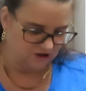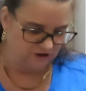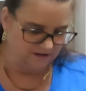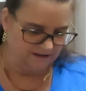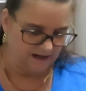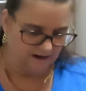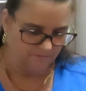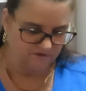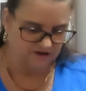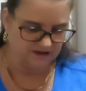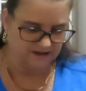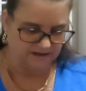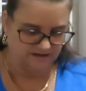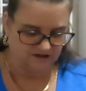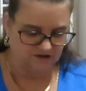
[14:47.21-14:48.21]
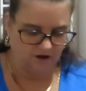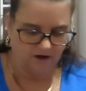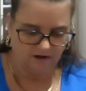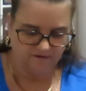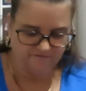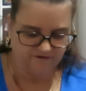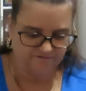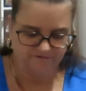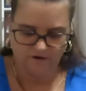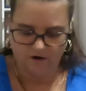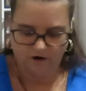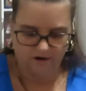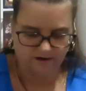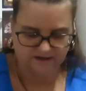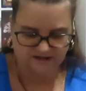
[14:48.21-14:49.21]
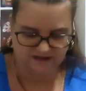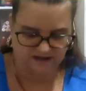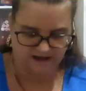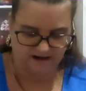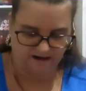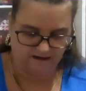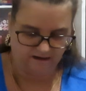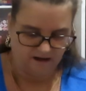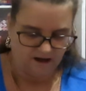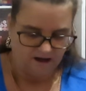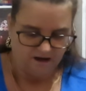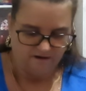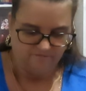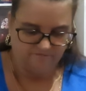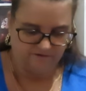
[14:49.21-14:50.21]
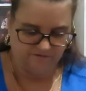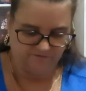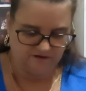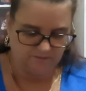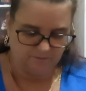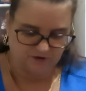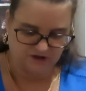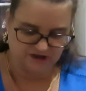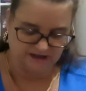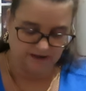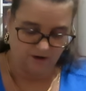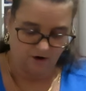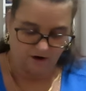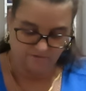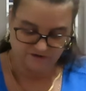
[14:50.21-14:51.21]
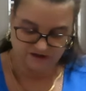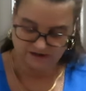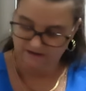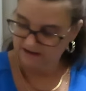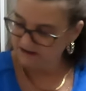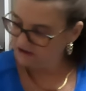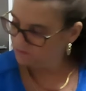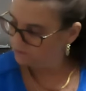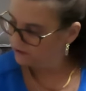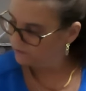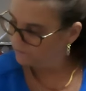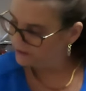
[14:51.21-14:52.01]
Could not resist. All of the fall is like 50% off. So these were